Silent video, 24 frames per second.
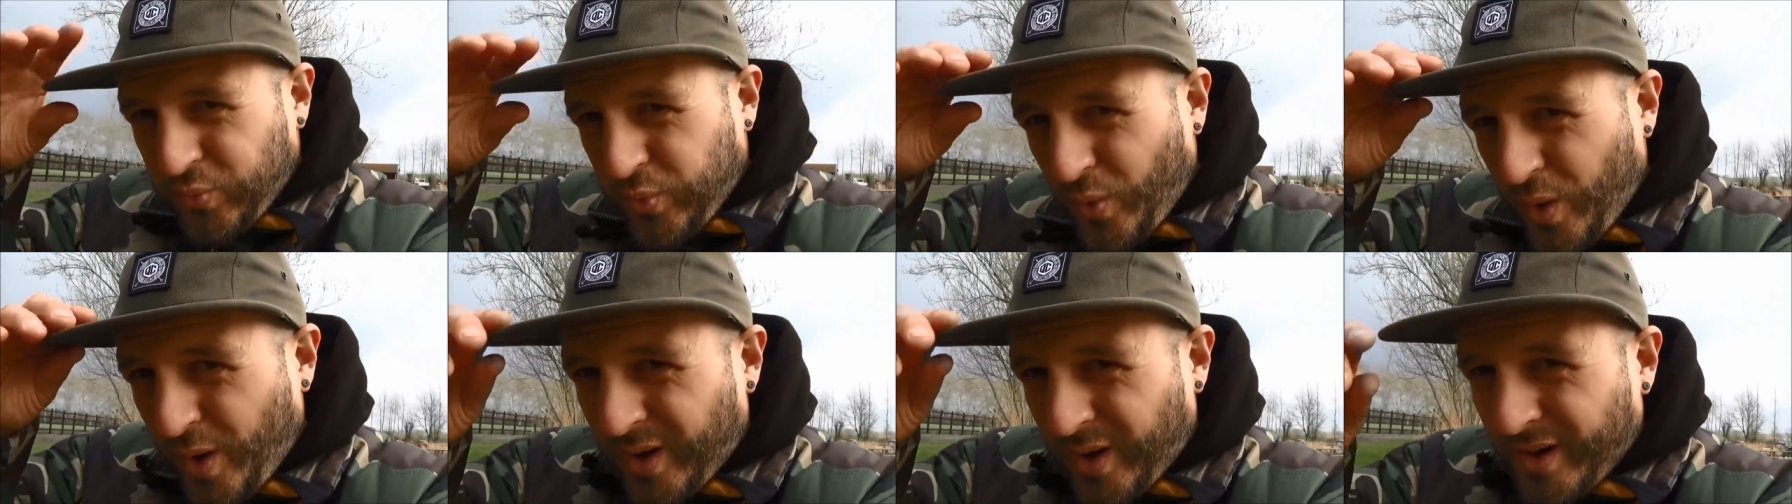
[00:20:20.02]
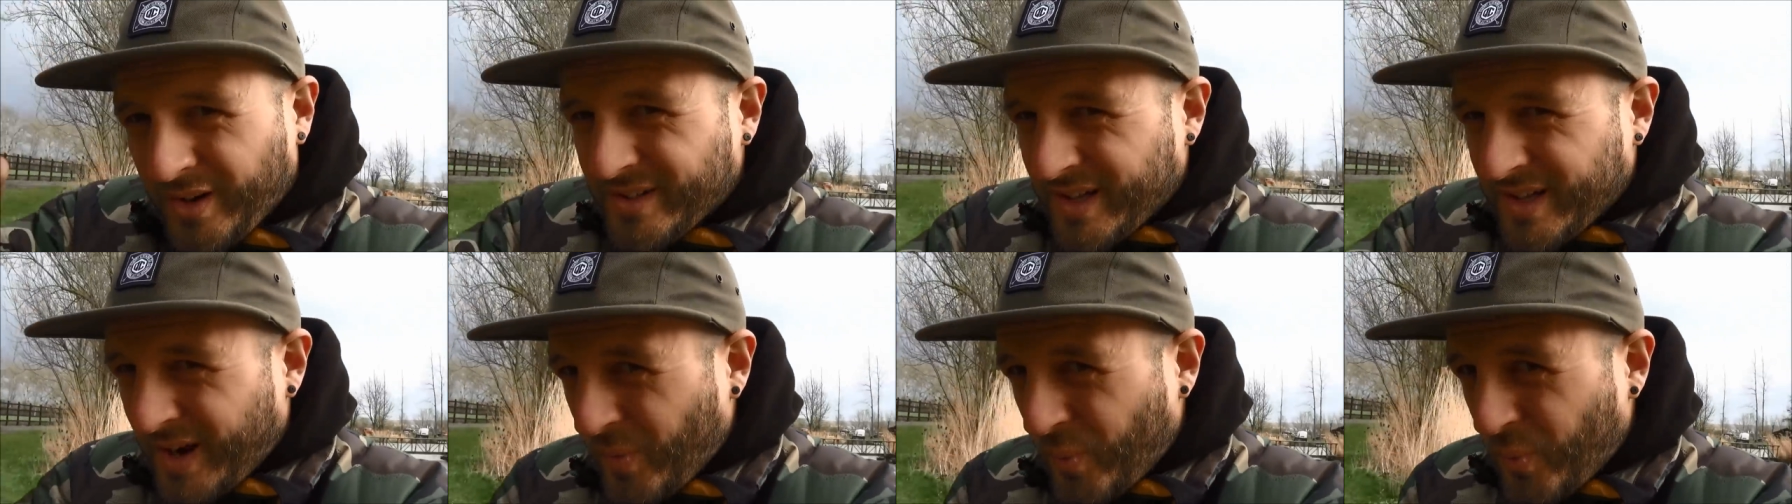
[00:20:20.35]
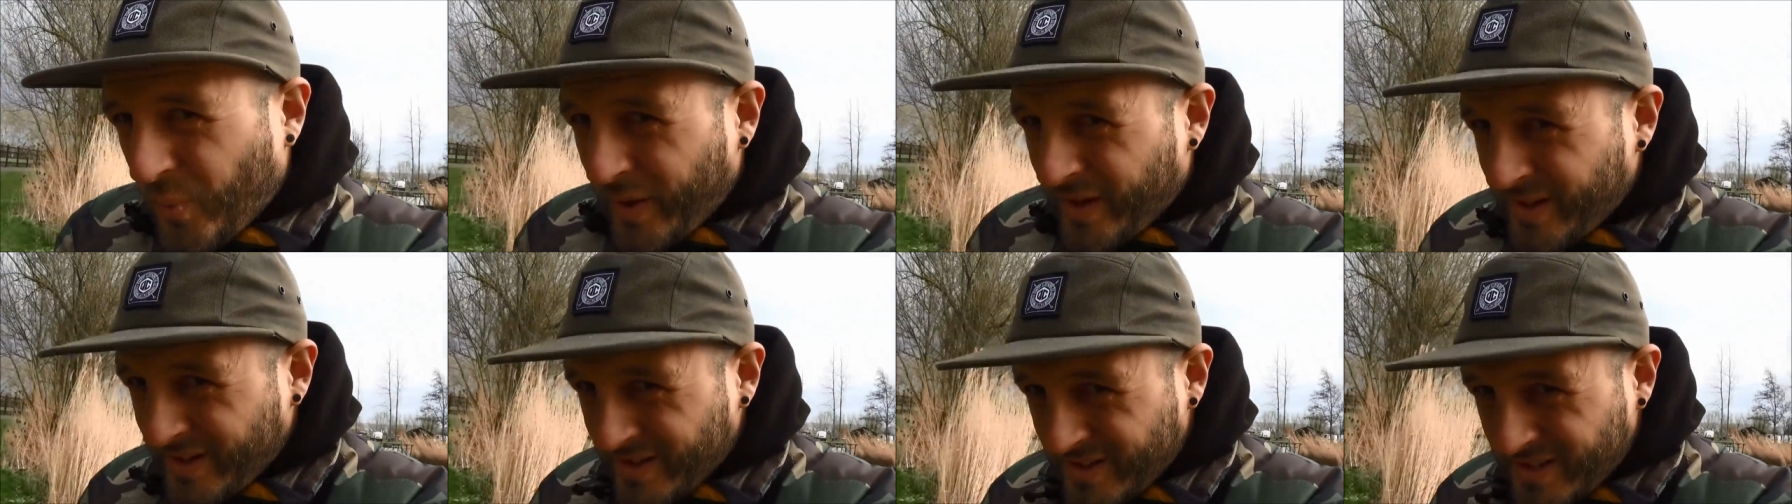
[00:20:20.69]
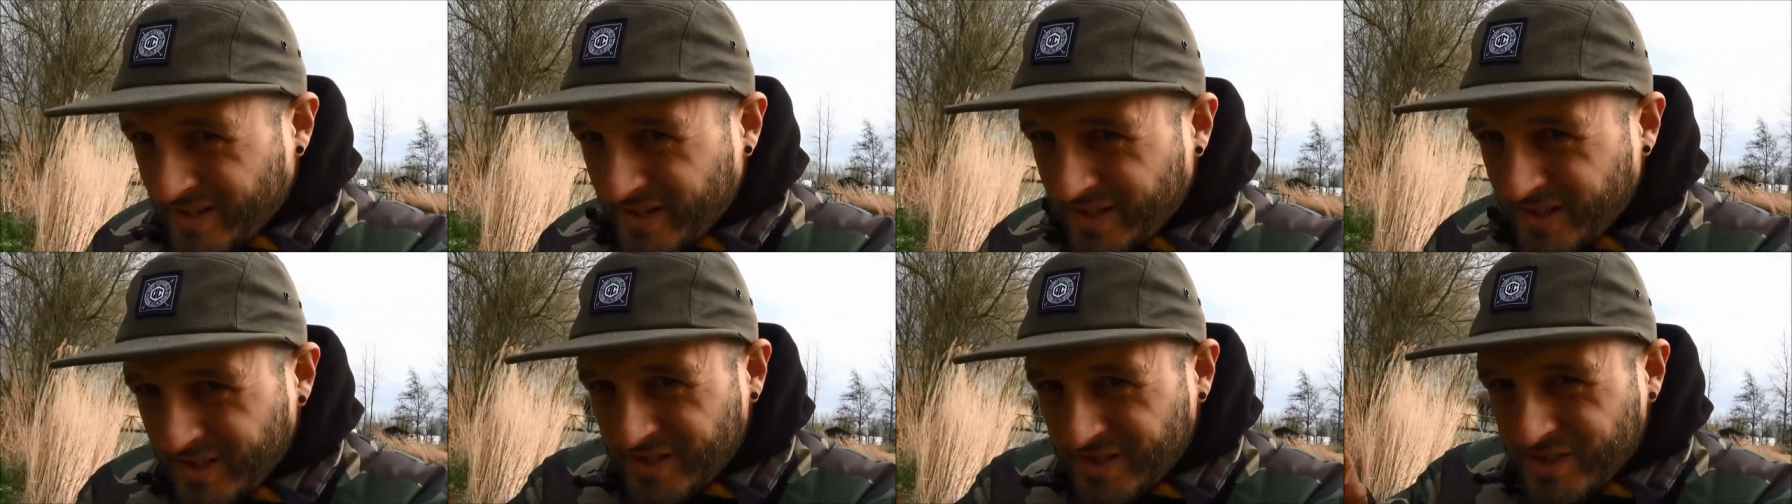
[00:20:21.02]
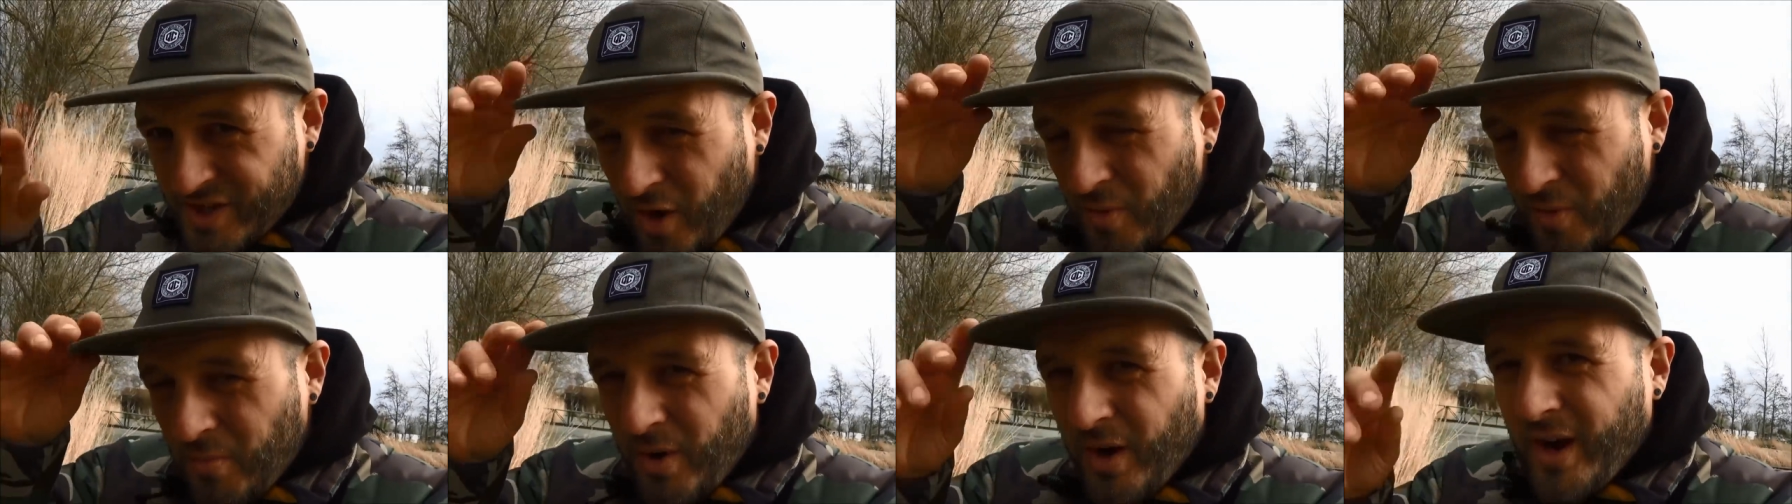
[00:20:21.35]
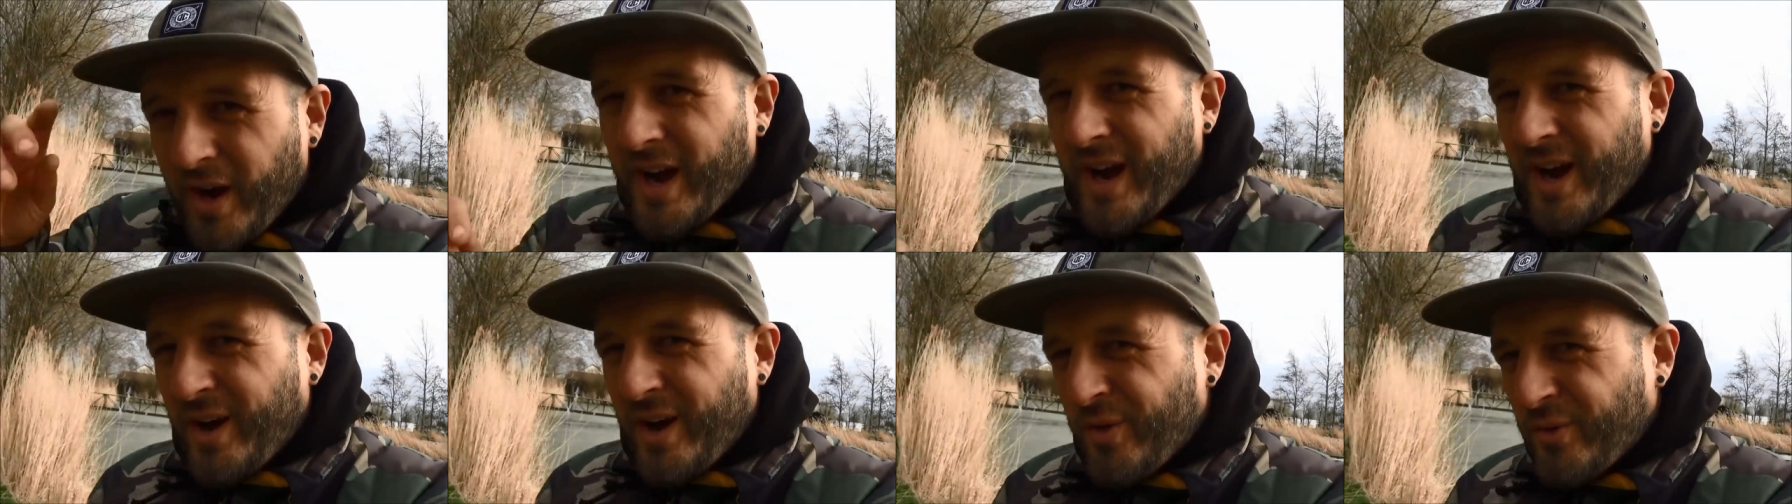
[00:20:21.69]
What, that wind, he took my
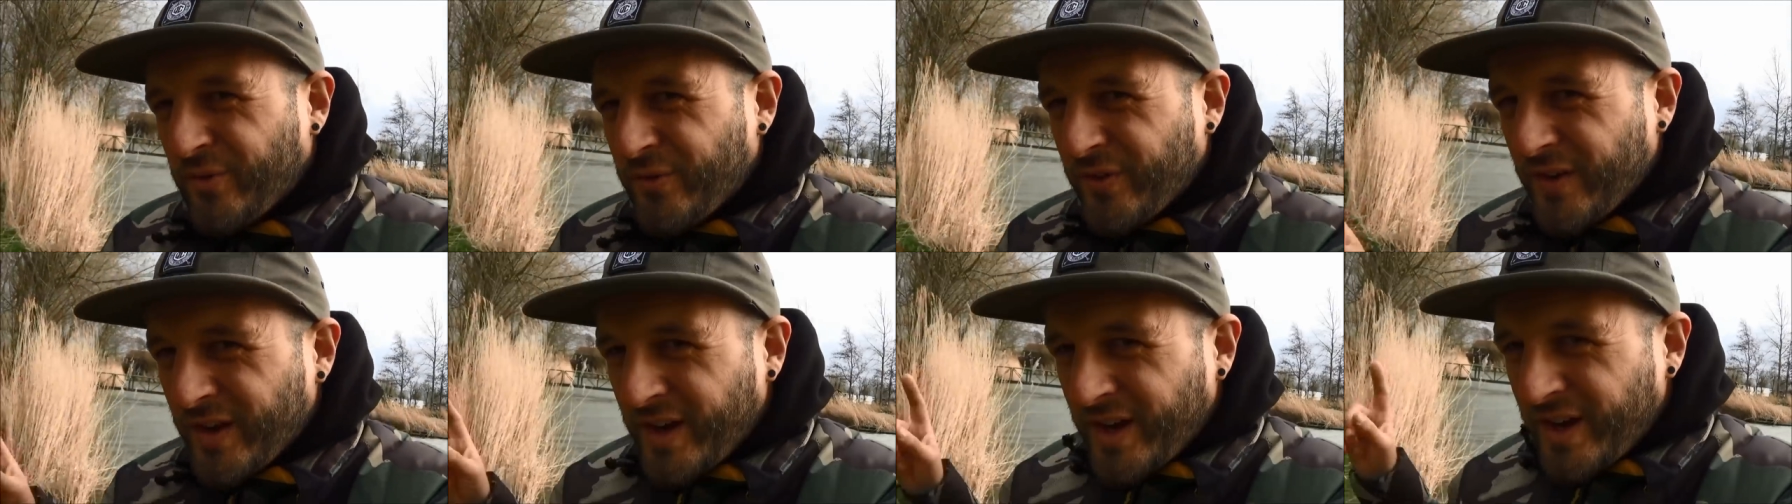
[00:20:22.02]
hat off,